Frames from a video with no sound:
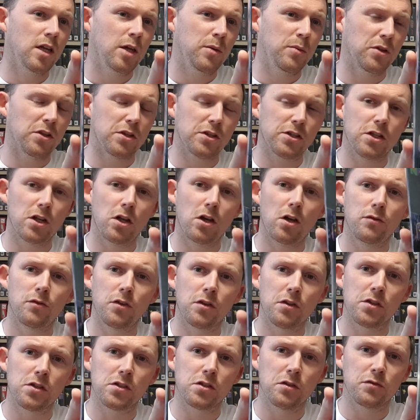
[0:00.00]
But there's a lot of
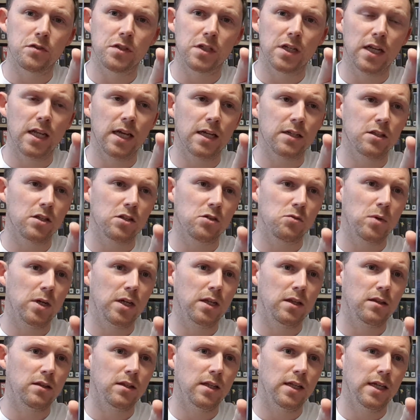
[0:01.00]
other stuff to collect as
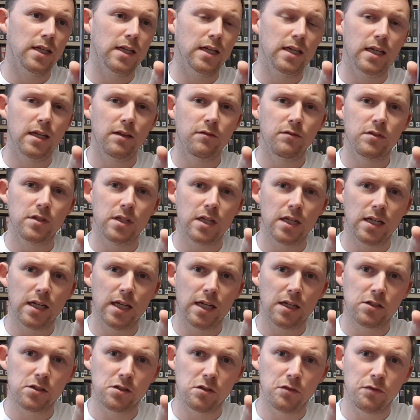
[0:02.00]
well. Even you
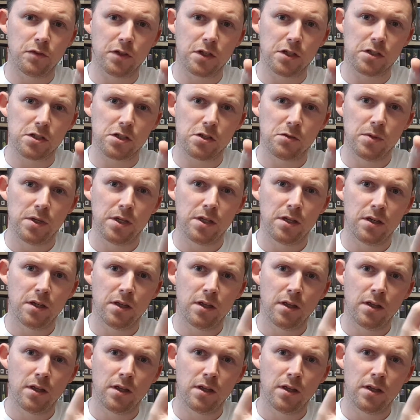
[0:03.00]
collect stuff for Kazooie.